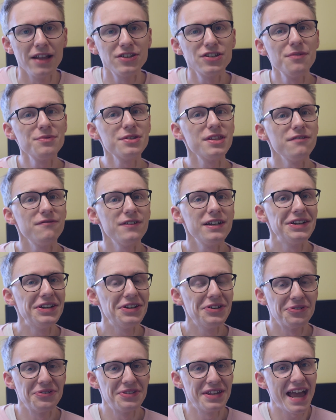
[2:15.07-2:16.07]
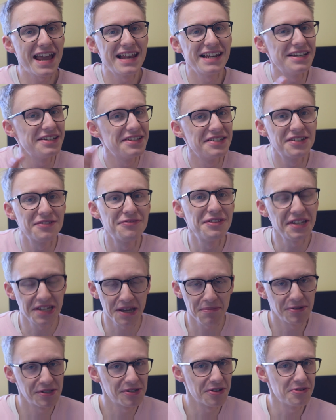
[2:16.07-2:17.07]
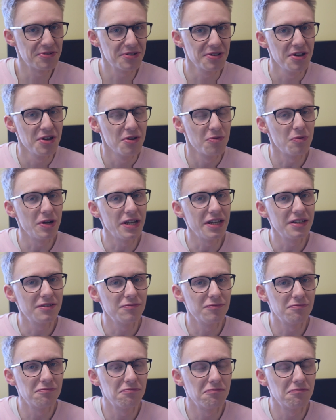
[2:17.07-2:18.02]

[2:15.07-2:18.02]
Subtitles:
In terms of the villain or the aliens of this episode, we